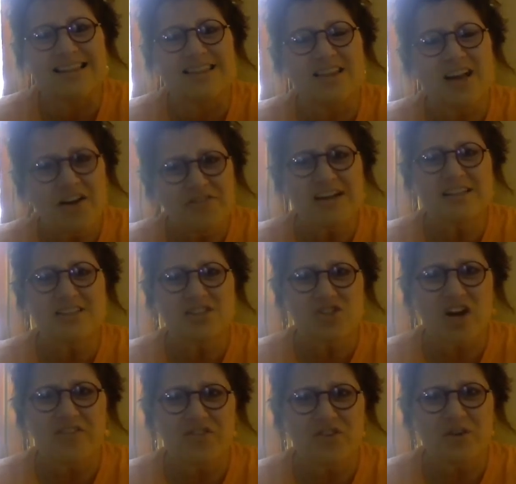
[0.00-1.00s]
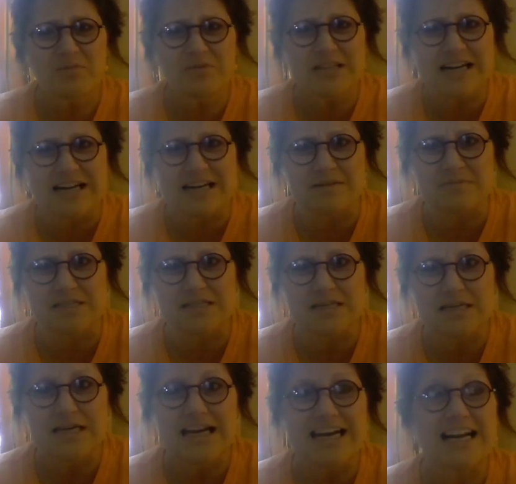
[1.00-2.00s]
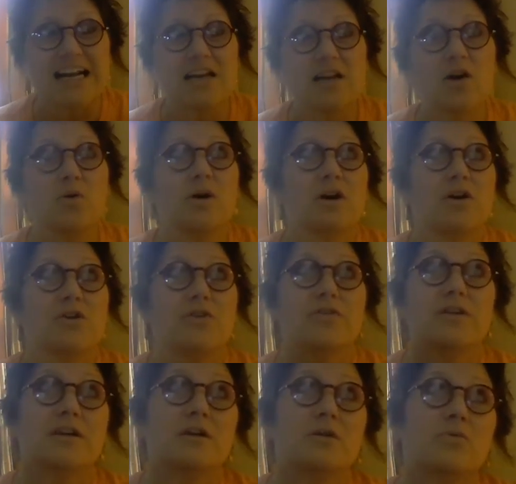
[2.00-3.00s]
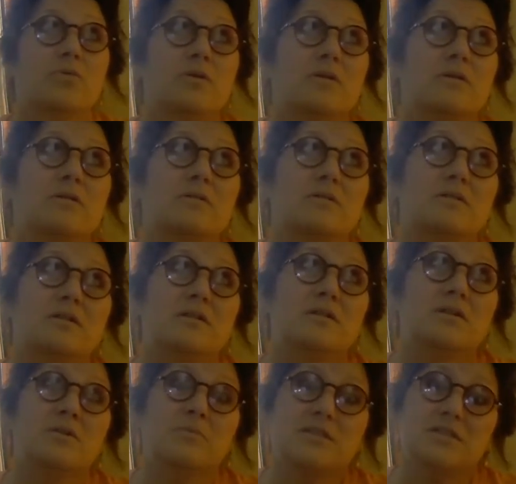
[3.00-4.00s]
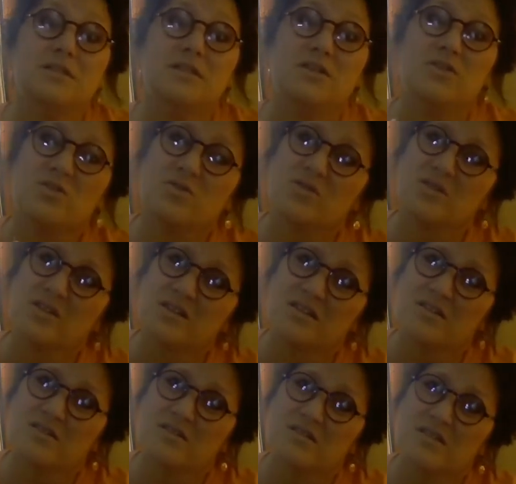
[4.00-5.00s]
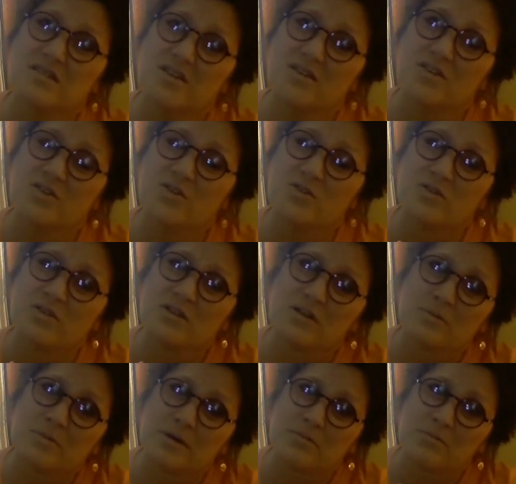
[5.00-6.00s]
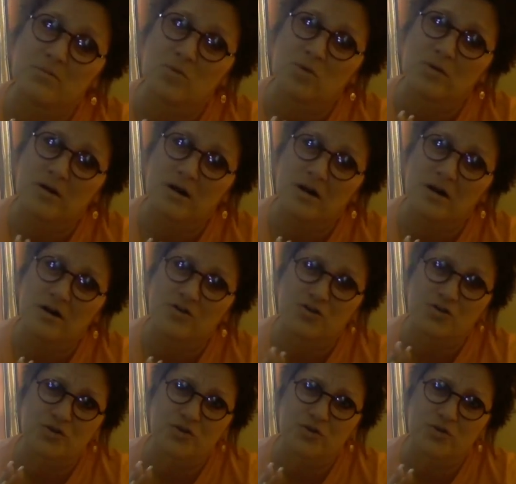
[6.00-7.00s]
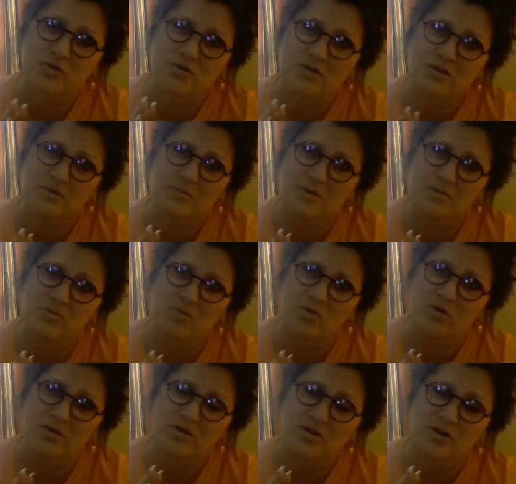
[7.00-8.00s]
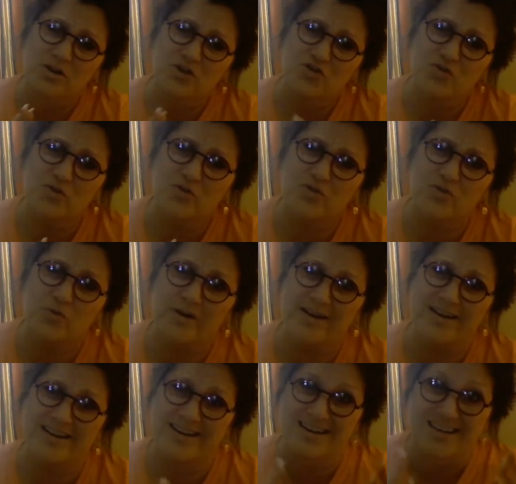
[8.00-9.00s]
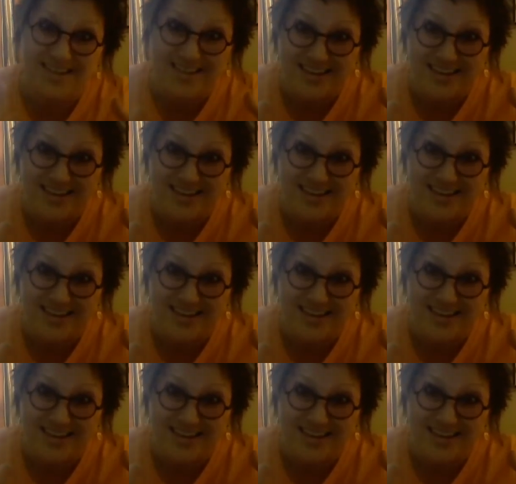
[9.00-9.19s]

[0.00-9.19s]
Love gets tough sometimes. And I know you're thinking, well, you know, Missy, you're a little you're a little bit more harsh or you're a little bit more truth oriented.